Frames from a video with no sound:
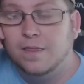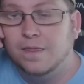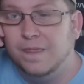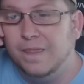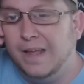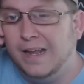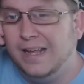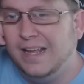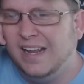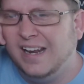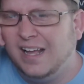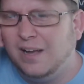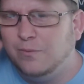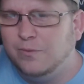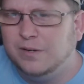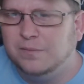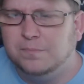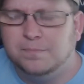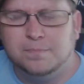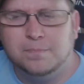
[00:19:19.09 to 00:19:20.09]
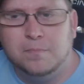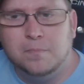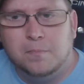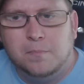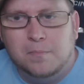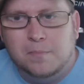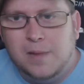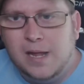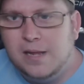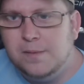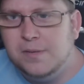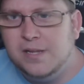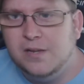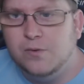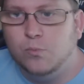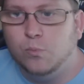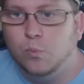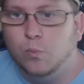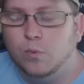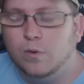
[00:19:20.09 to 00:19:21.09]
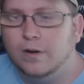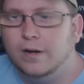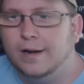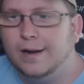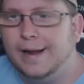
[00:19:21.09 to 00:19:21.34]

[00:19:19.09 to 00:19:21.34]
then I would maybe